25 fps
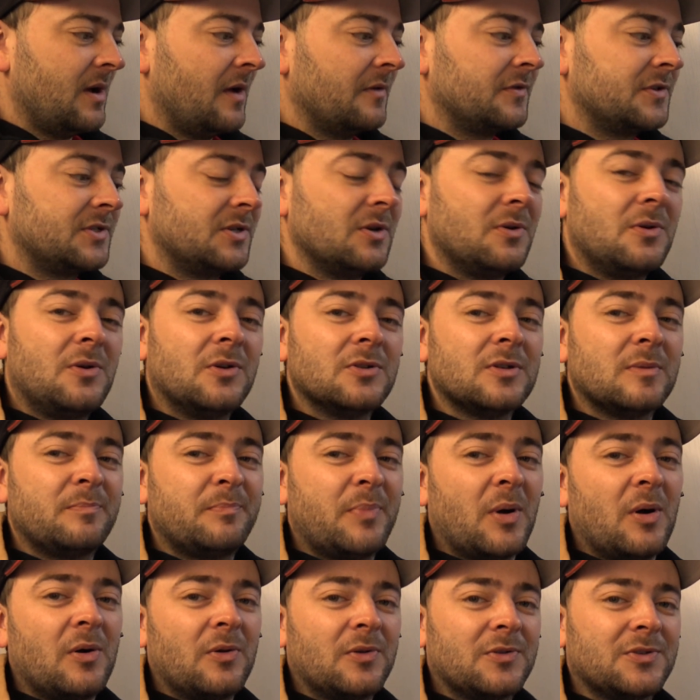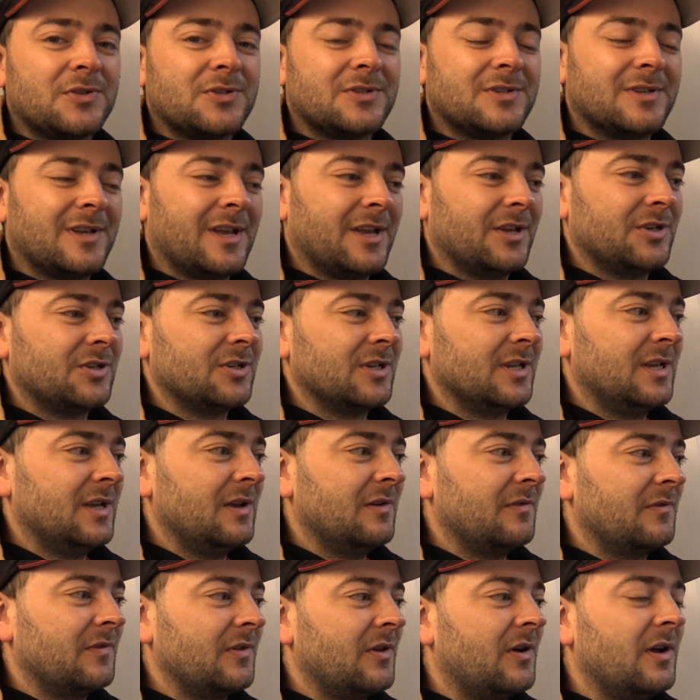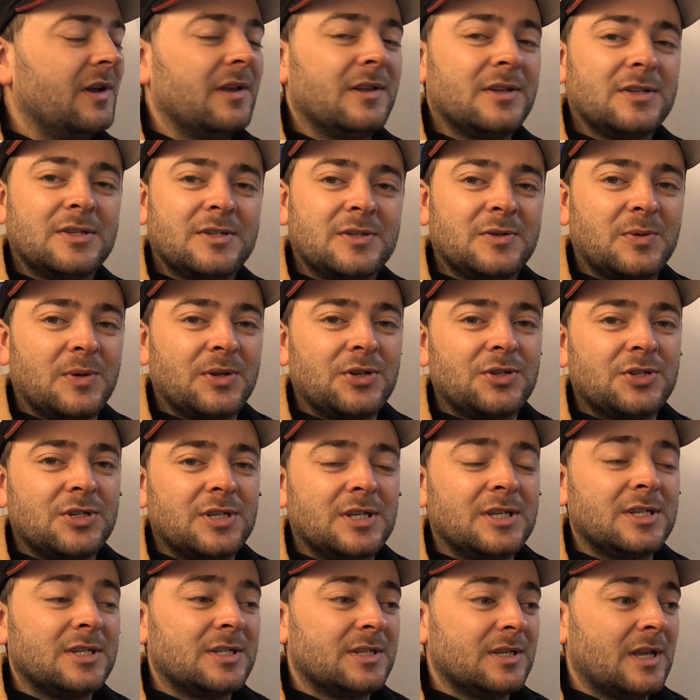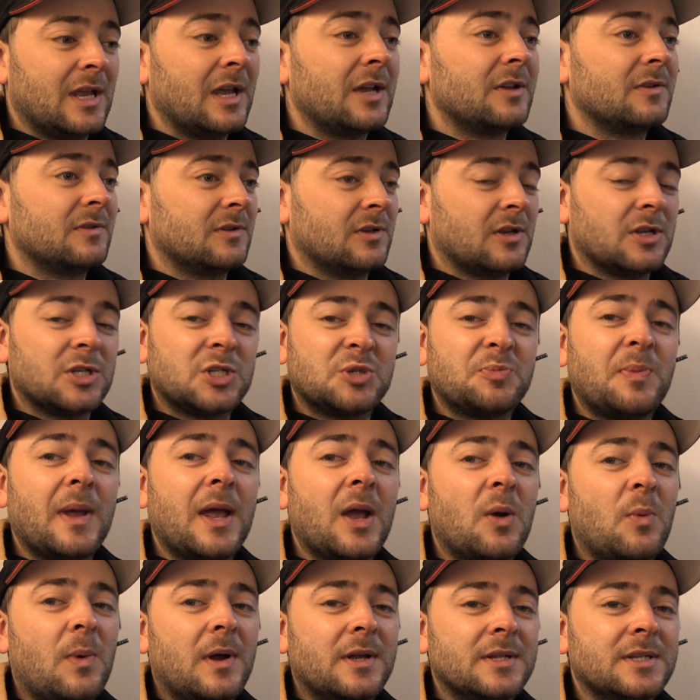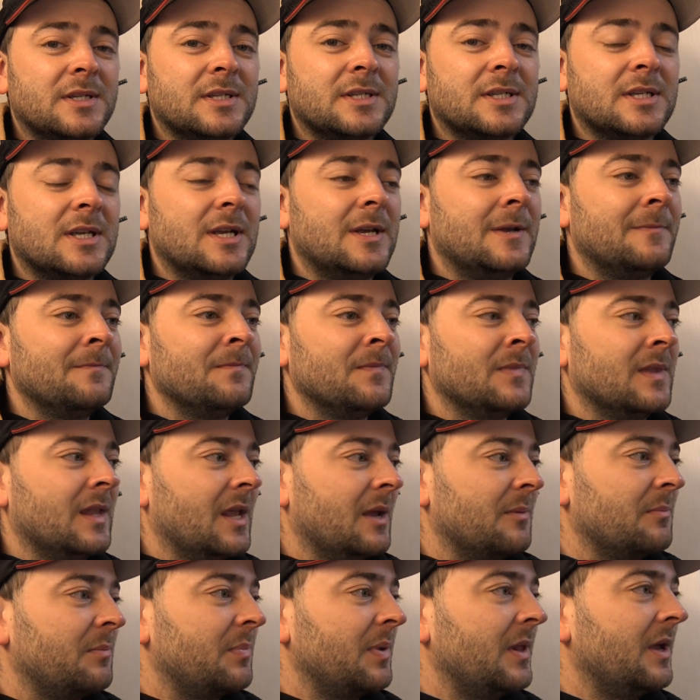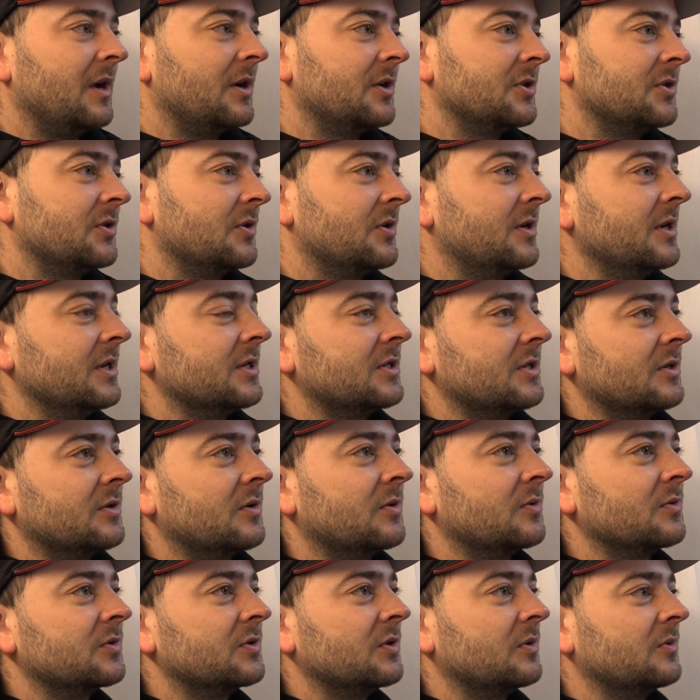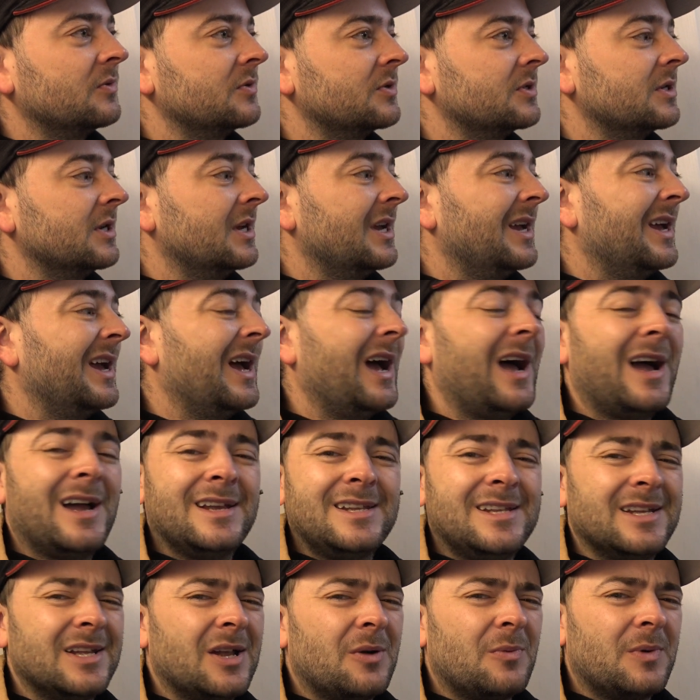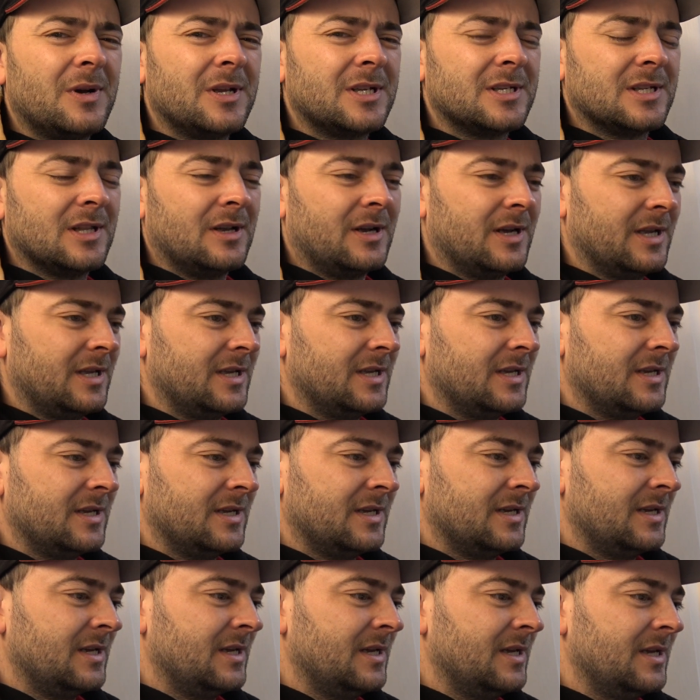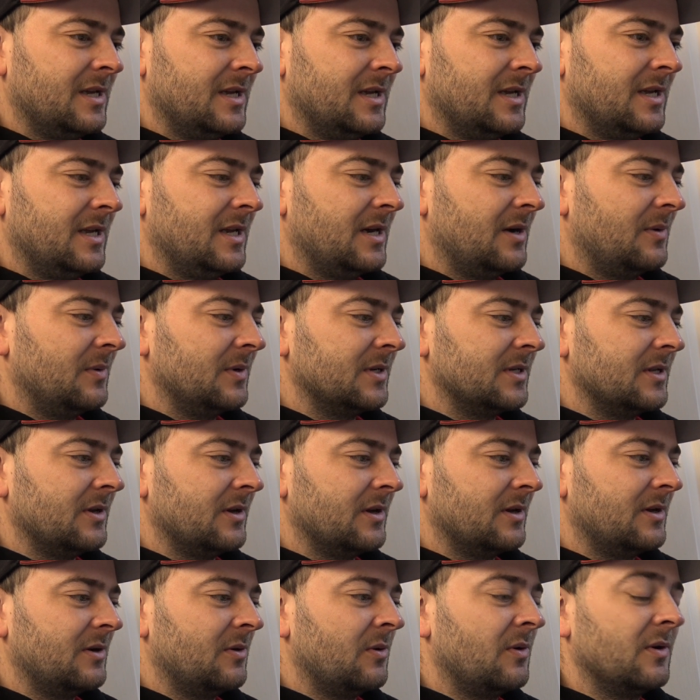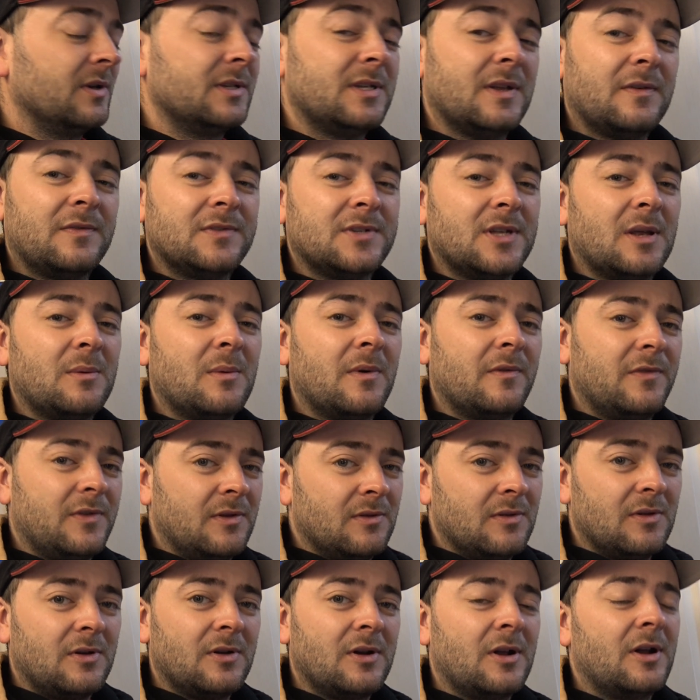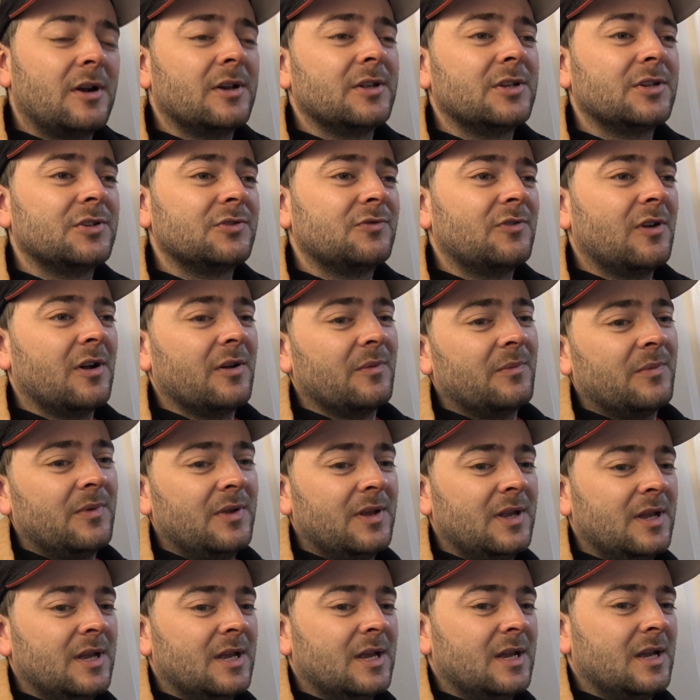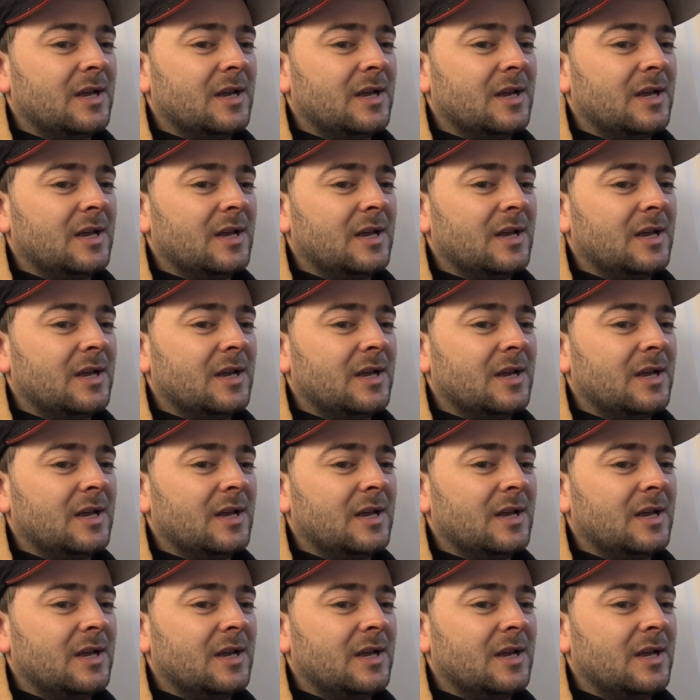I've still got the box actually of light switches, spare ones, and plug sockets and all sorts. You know what it's like. You know what it's like. Or as if some of you like to describe me.